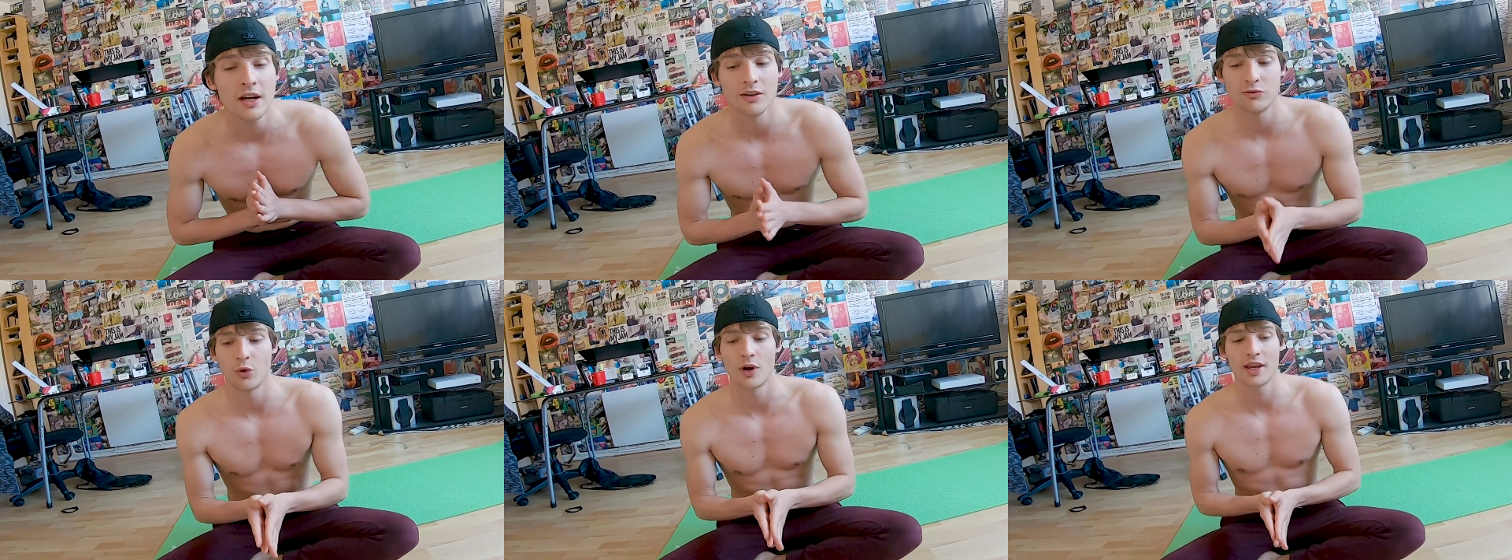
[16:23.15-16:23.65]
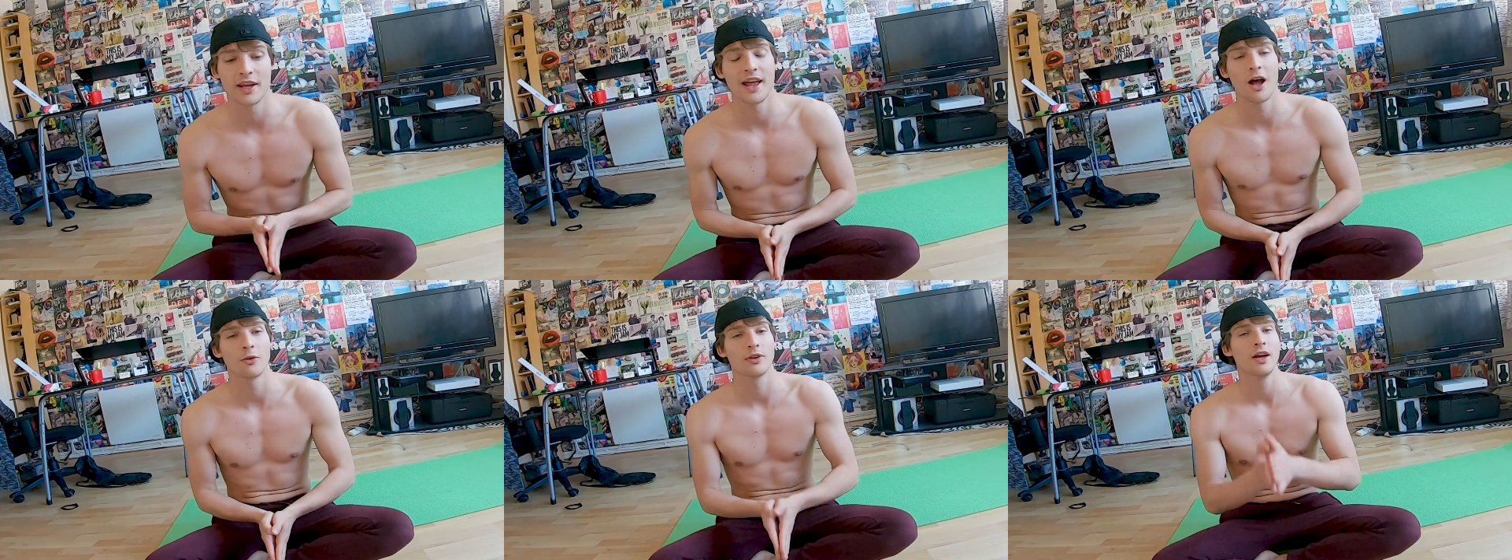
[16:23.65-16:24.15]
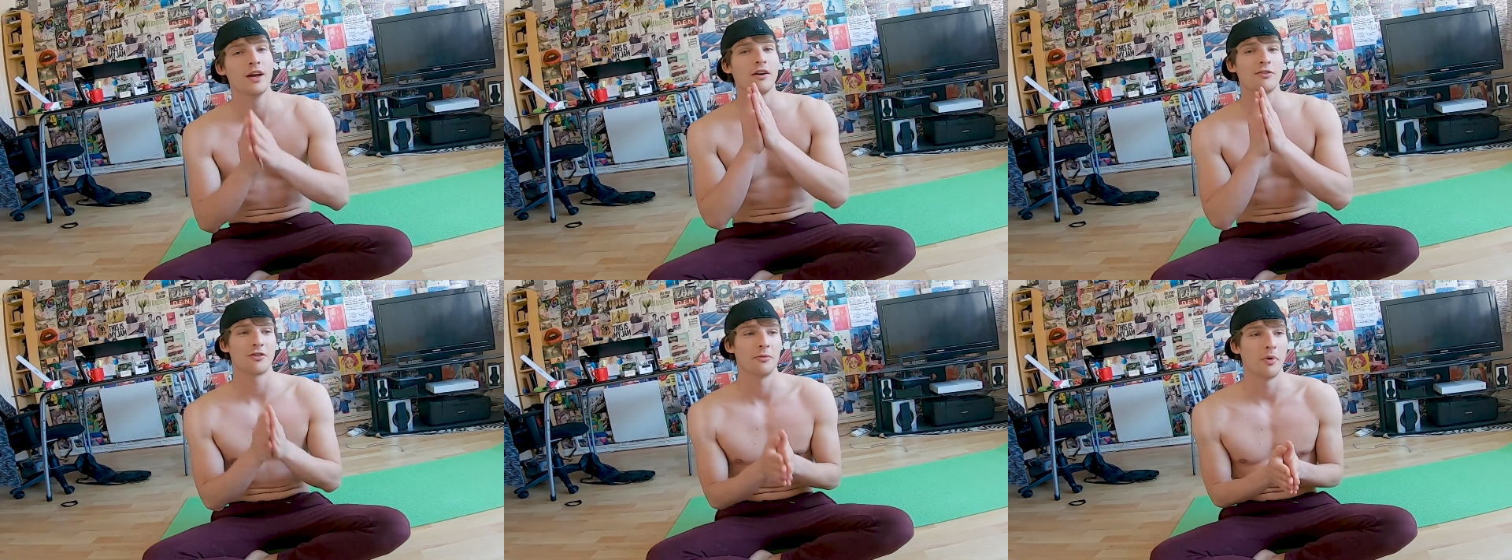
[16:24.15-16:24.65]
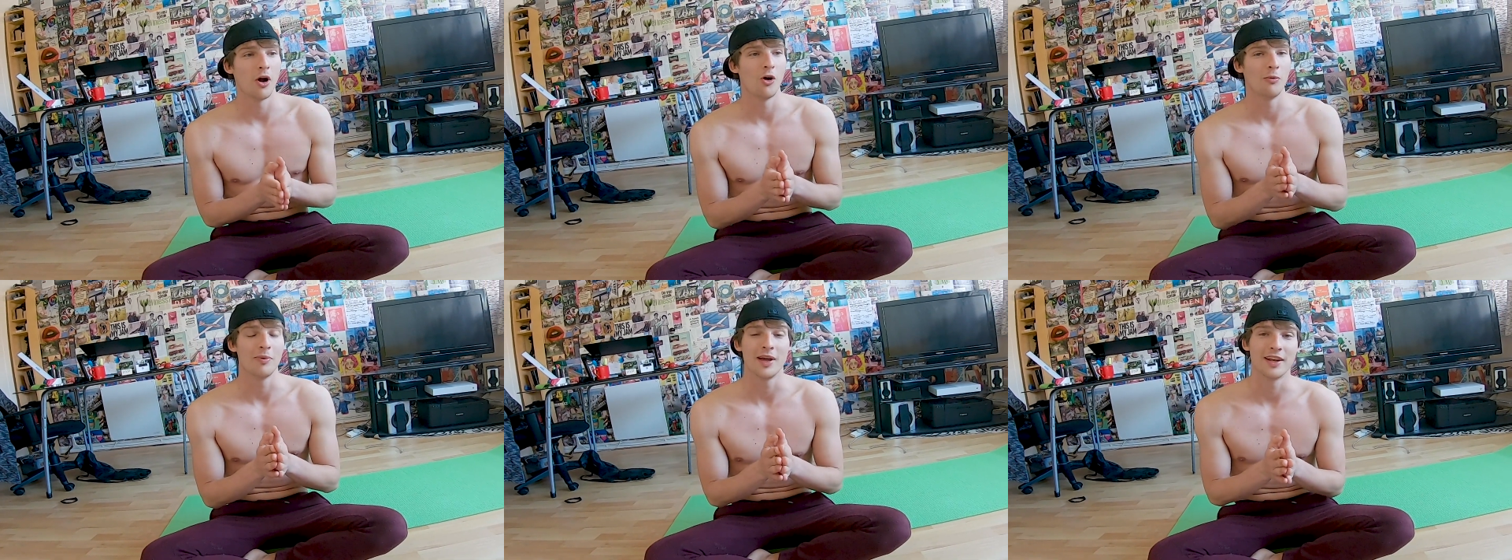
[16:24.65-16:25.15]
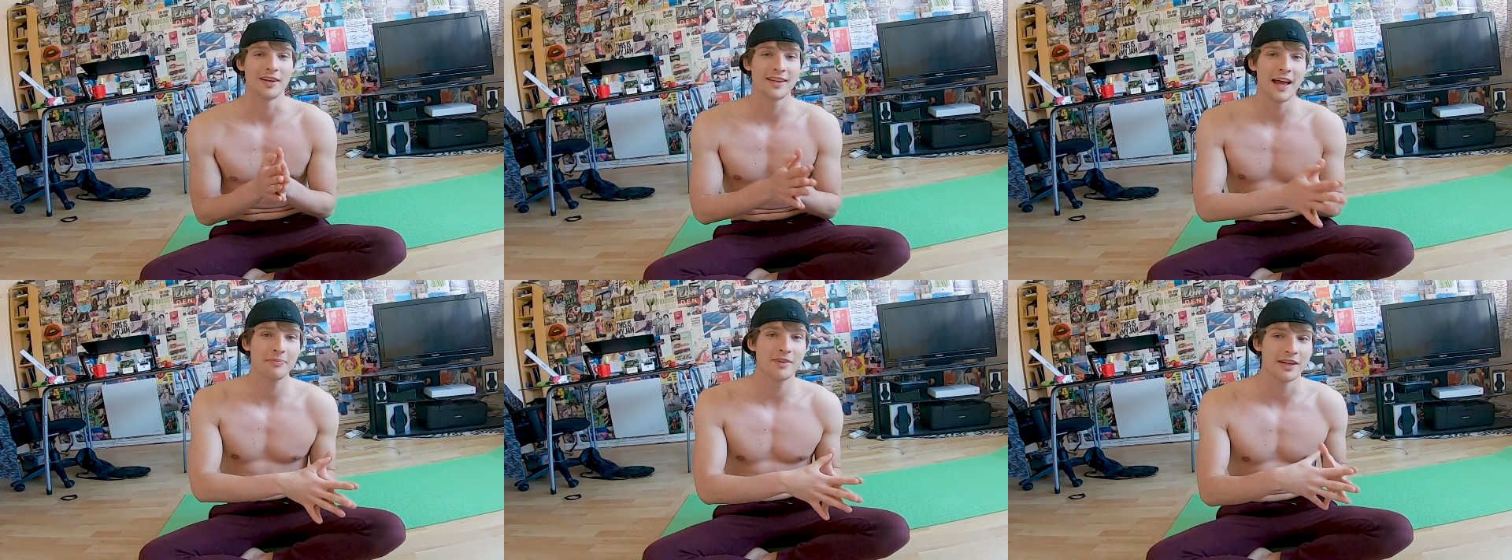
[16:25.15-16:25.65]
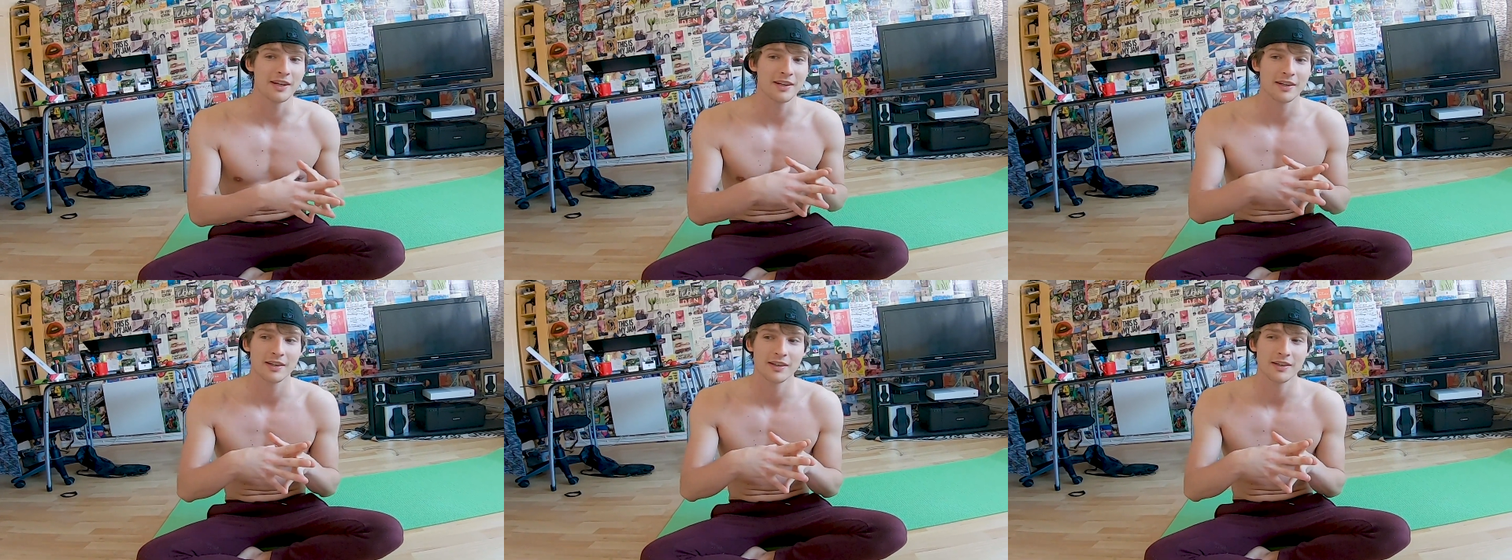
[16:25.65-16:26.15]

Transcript: of working out from home and adapting,